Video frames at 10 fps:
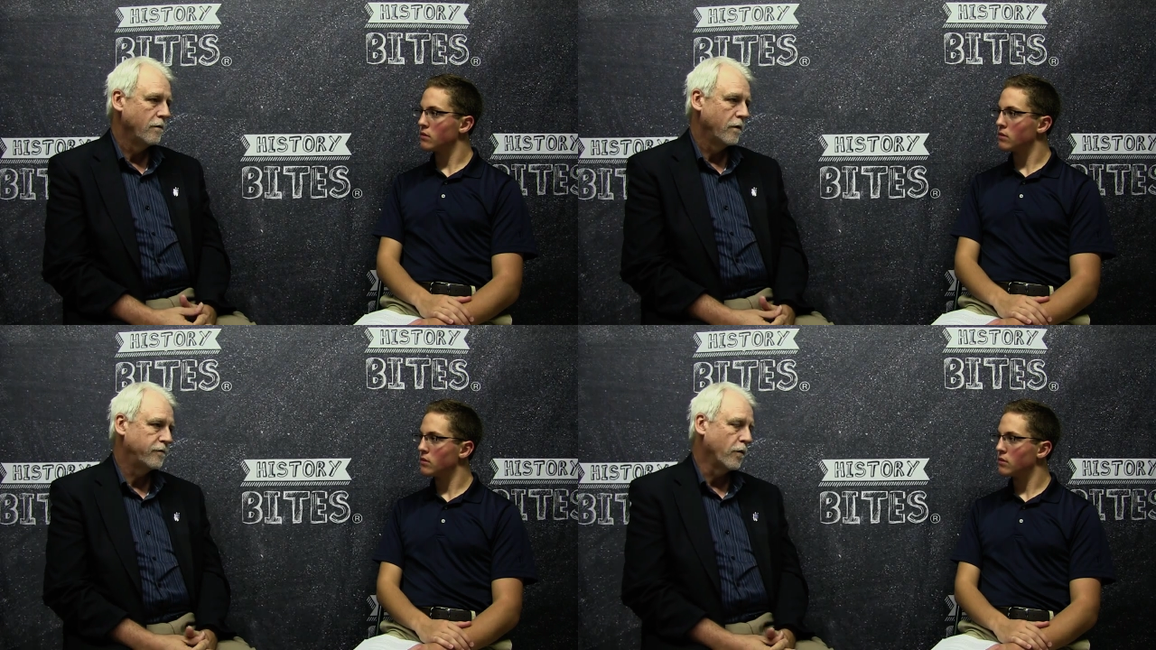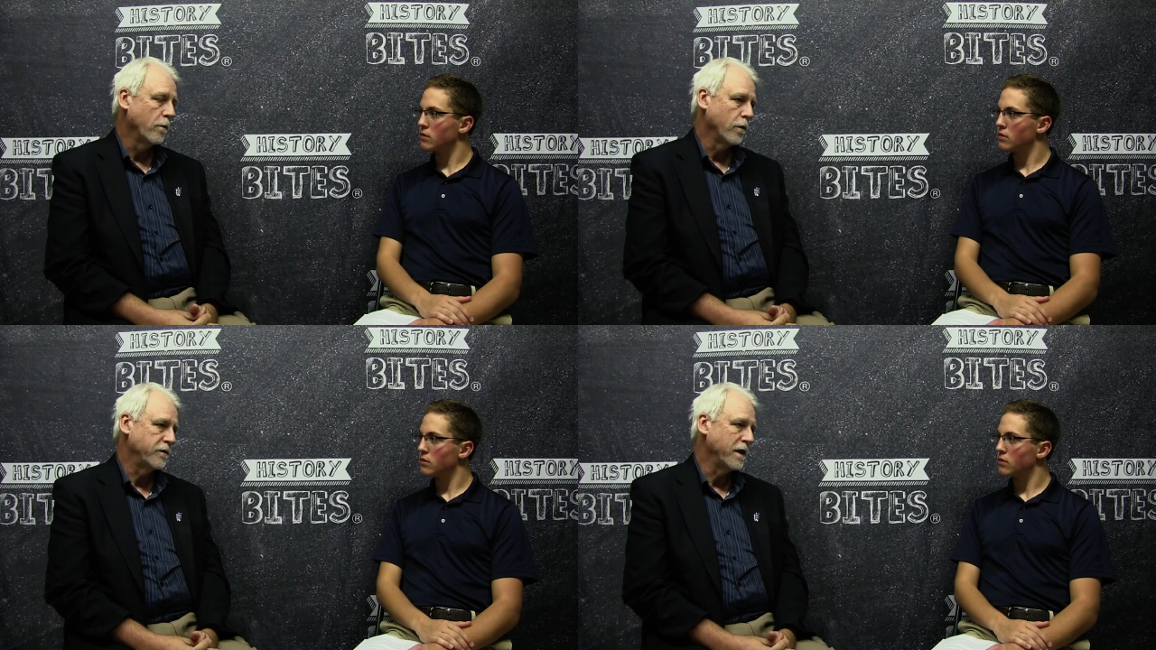
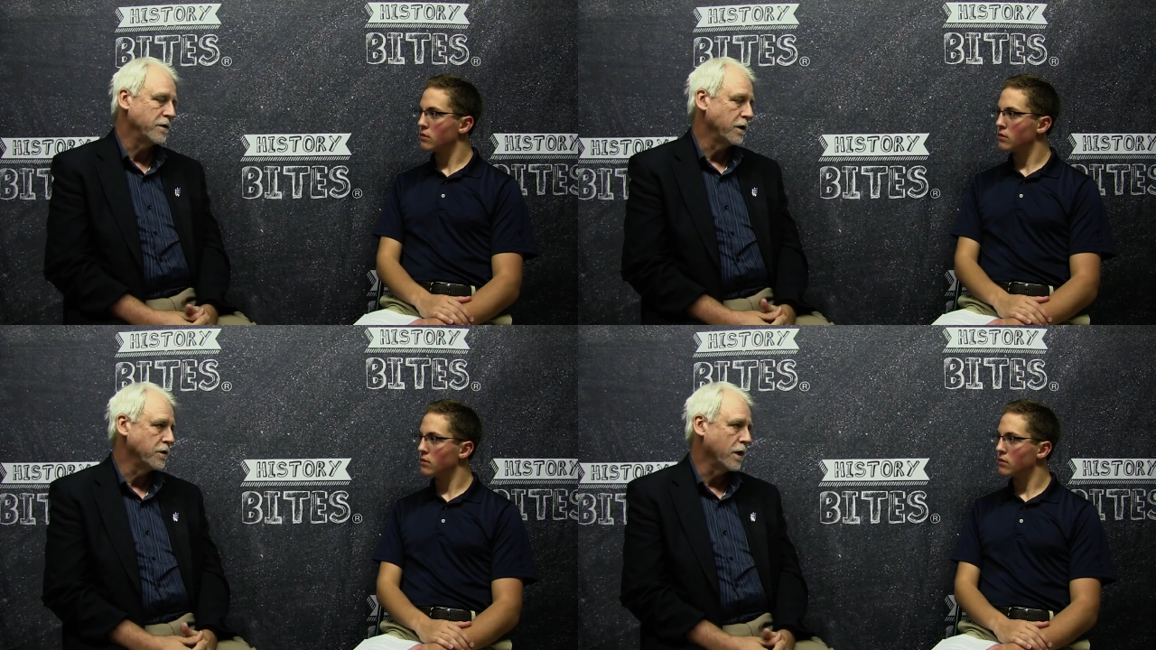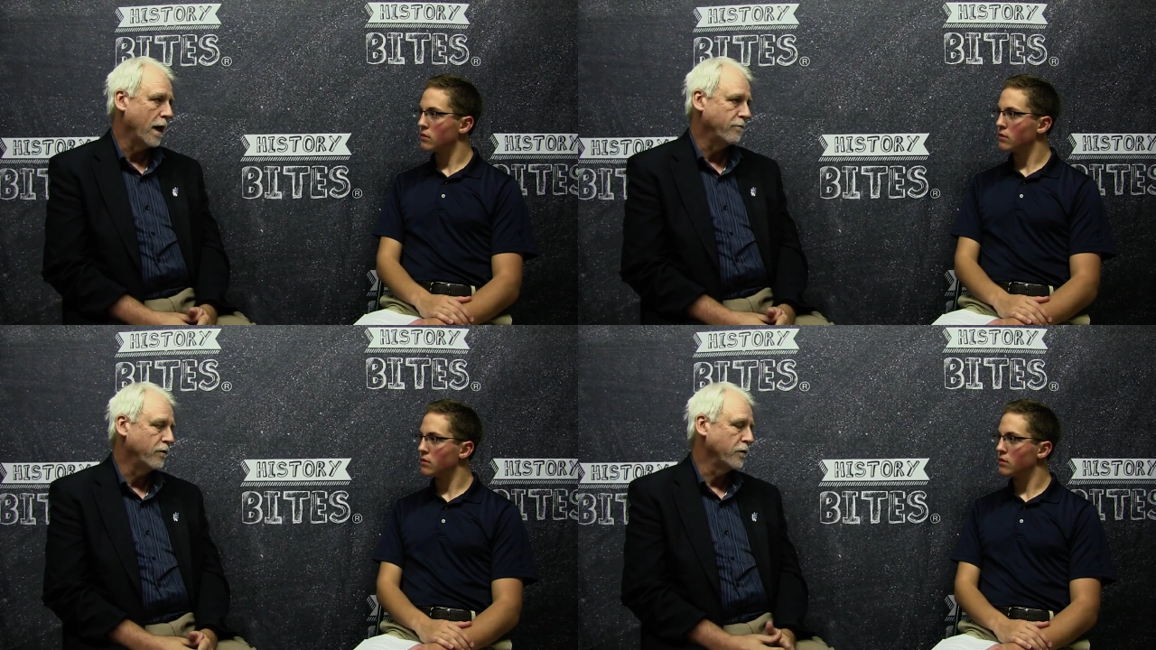Speaker 1: formal teaching
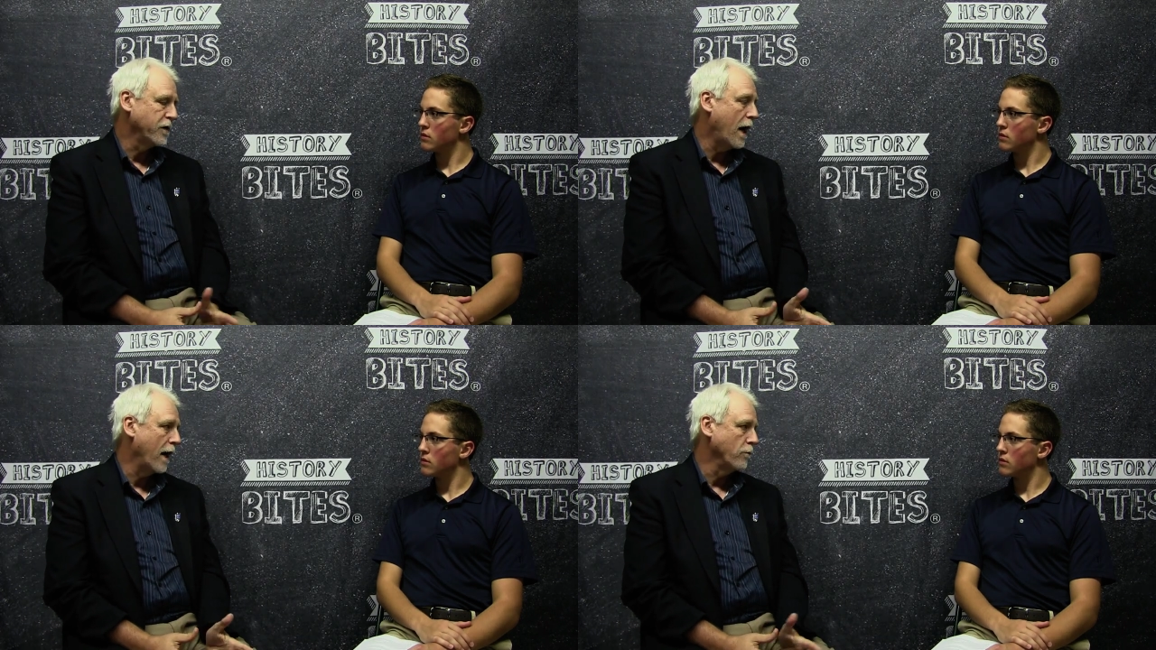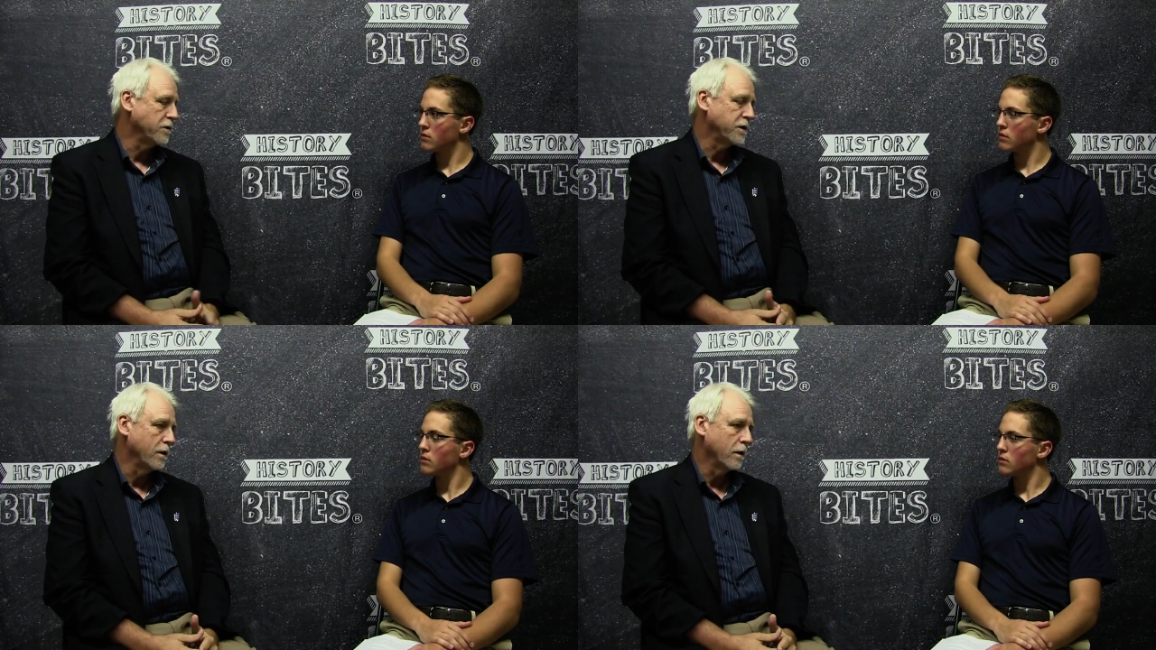job, full-time,
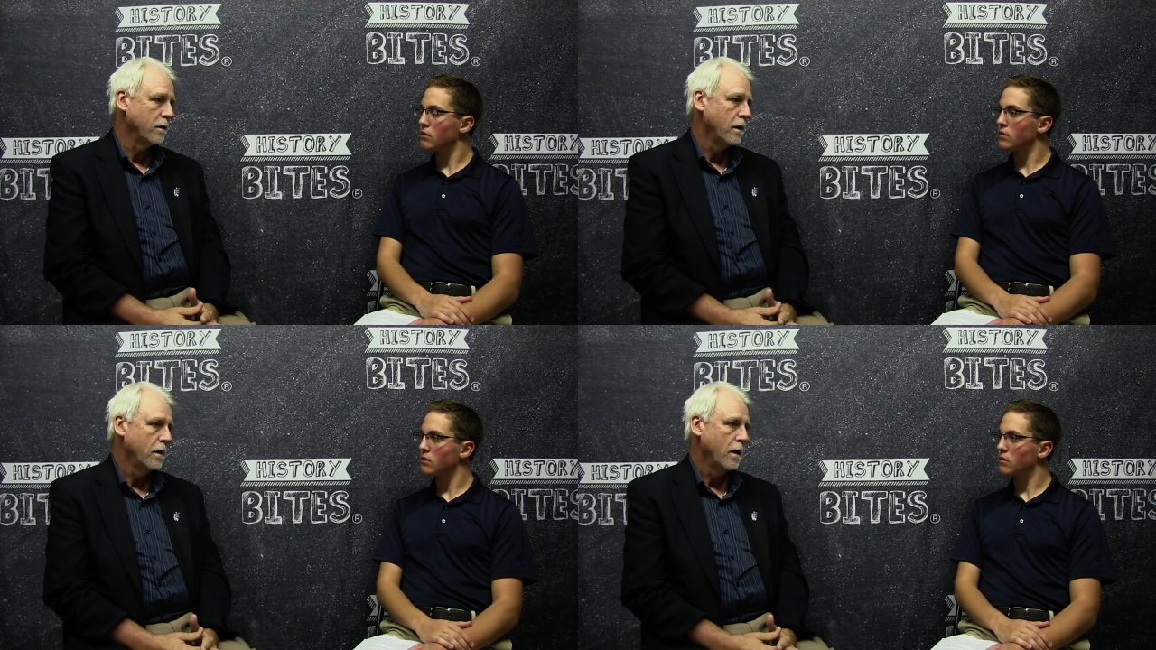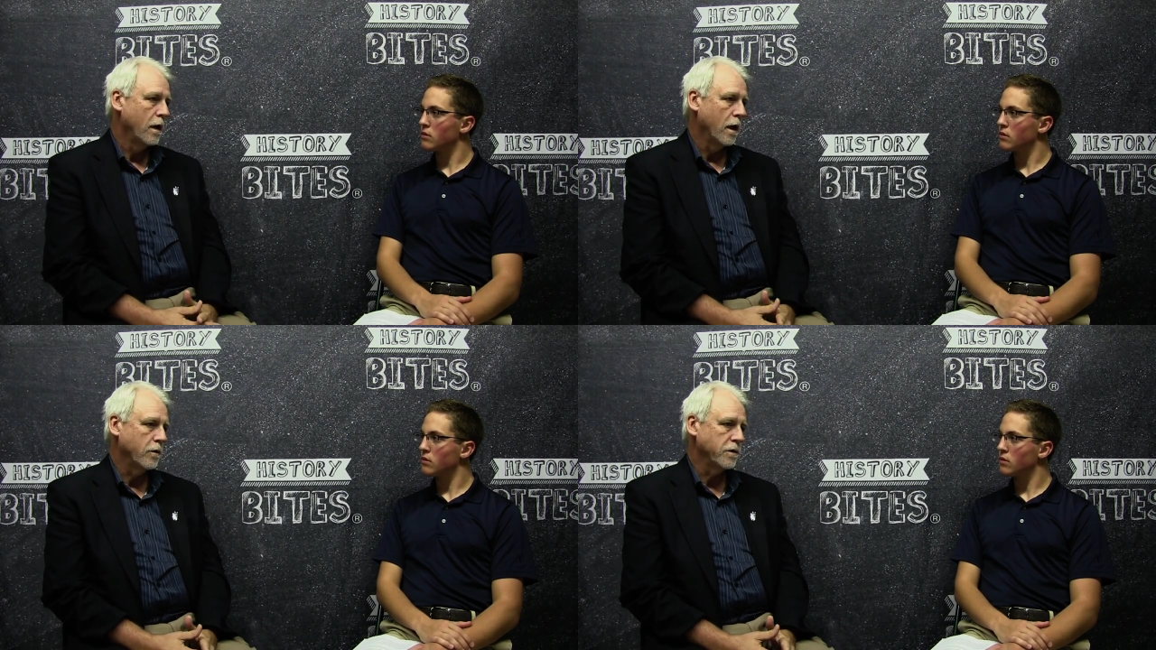was in
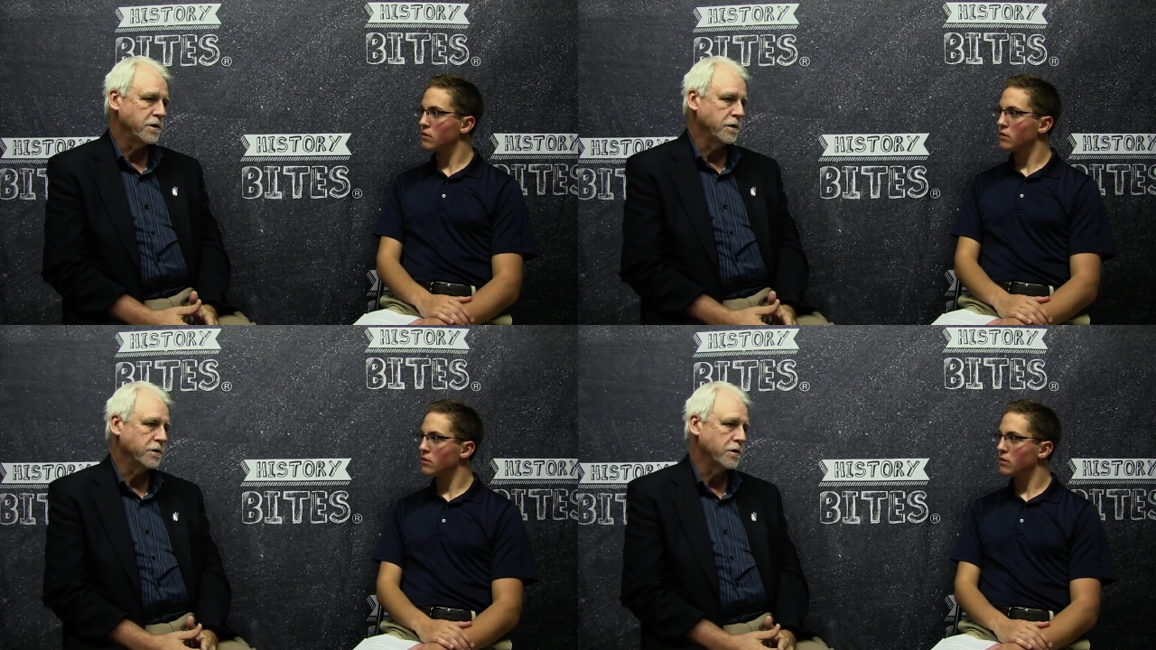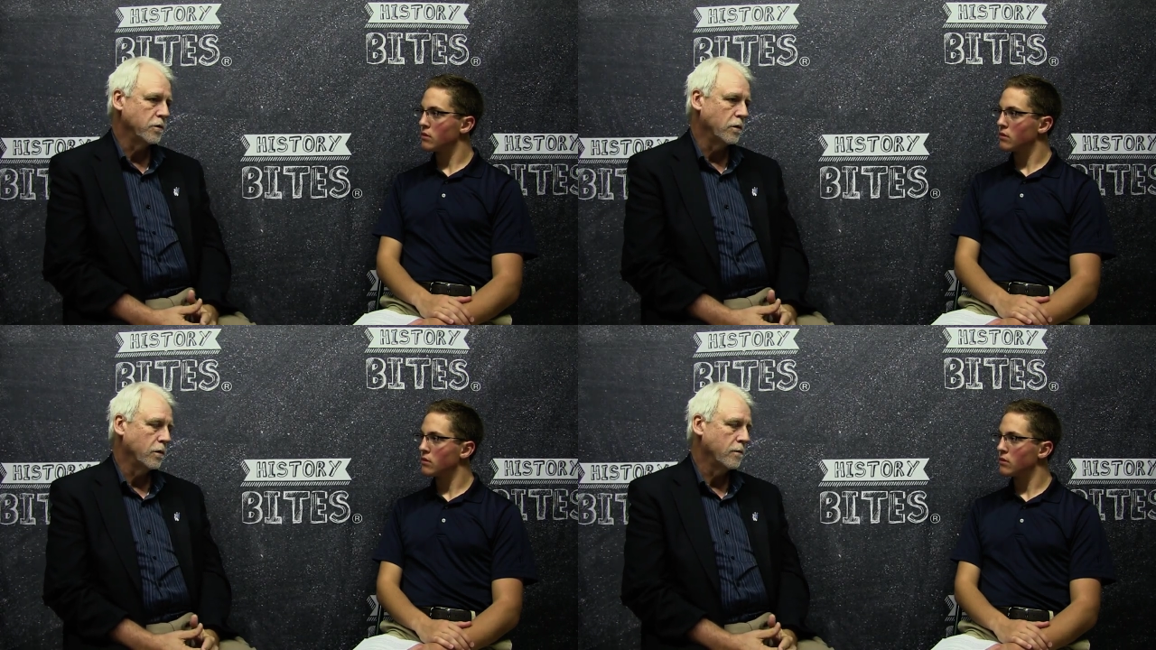a, a Christian
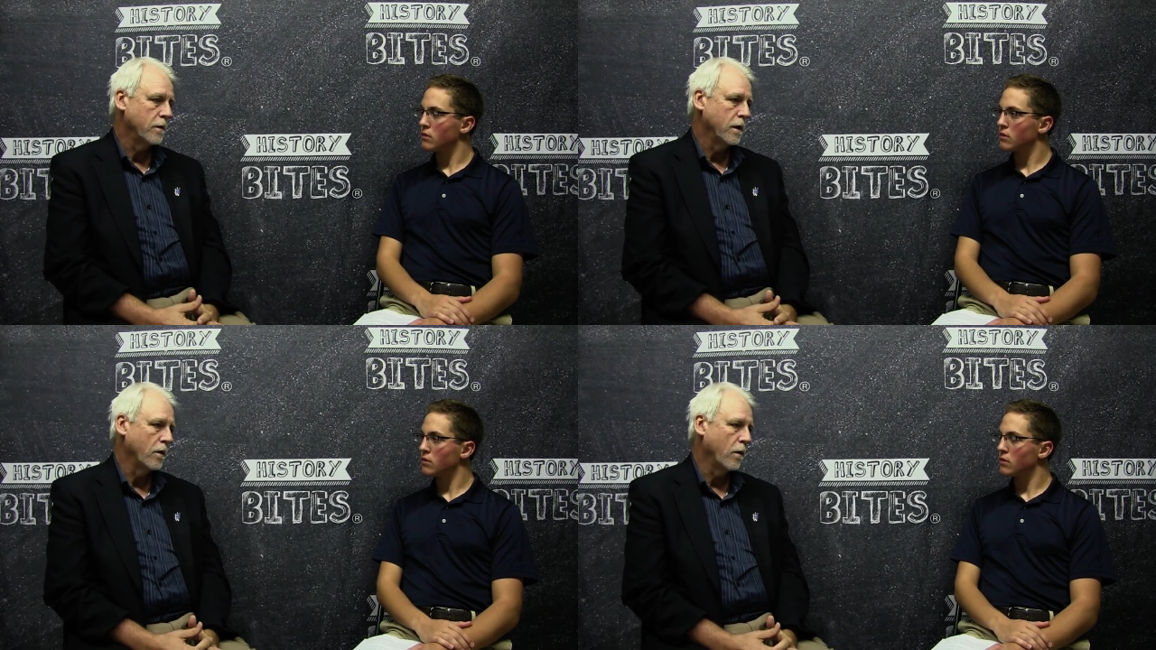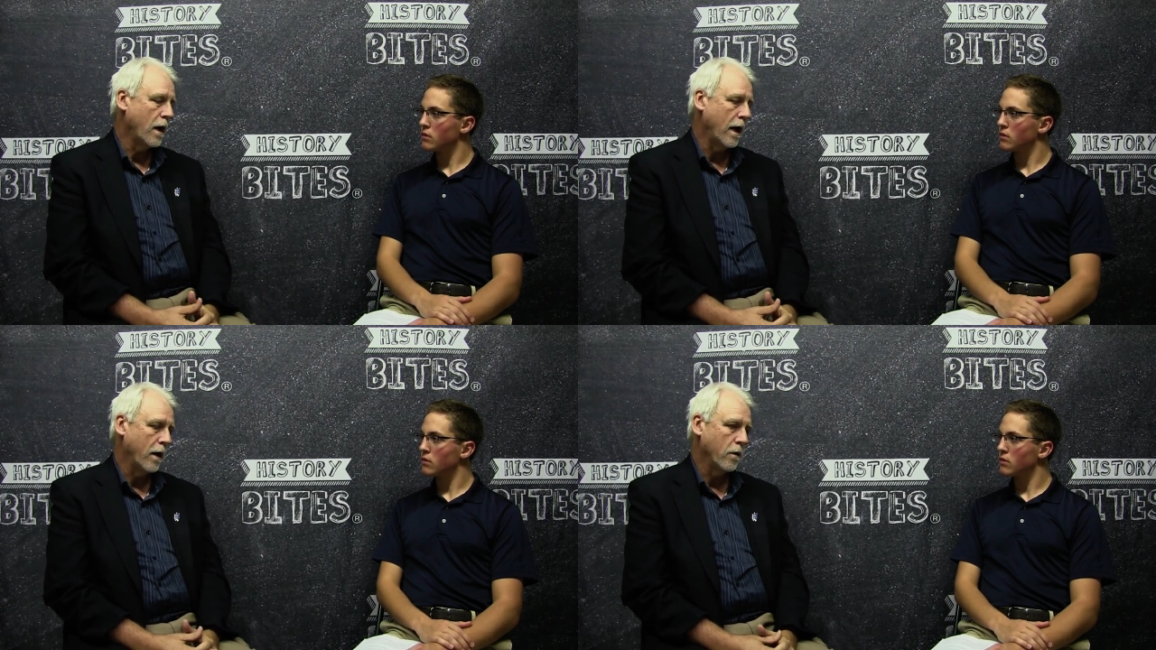school in
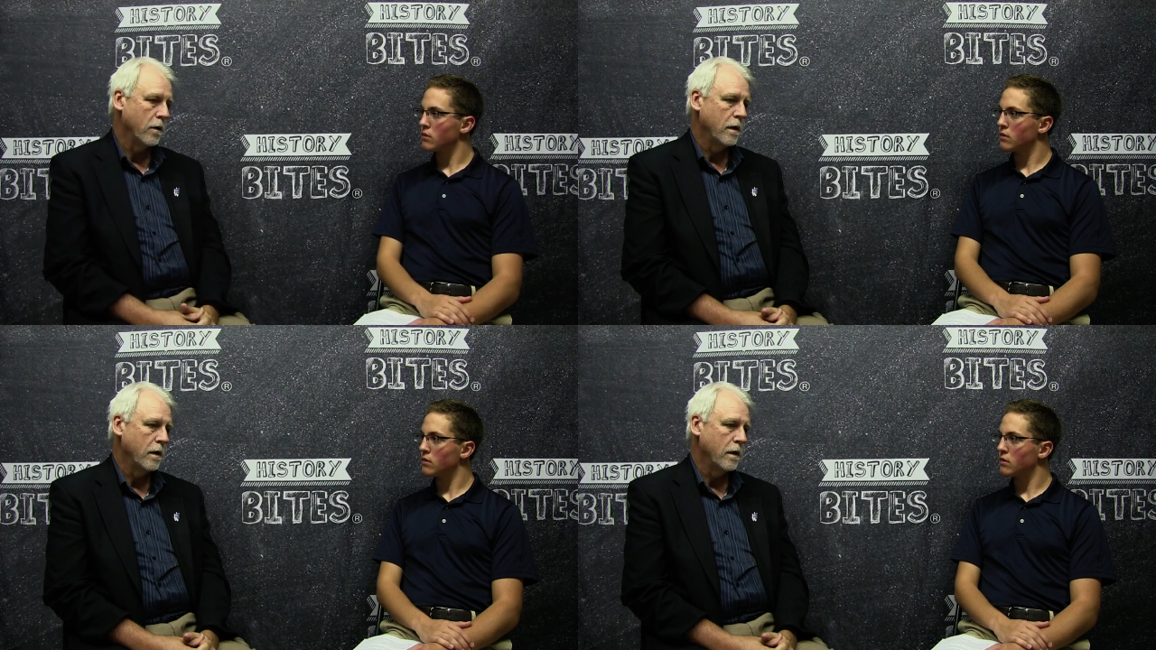Ohio.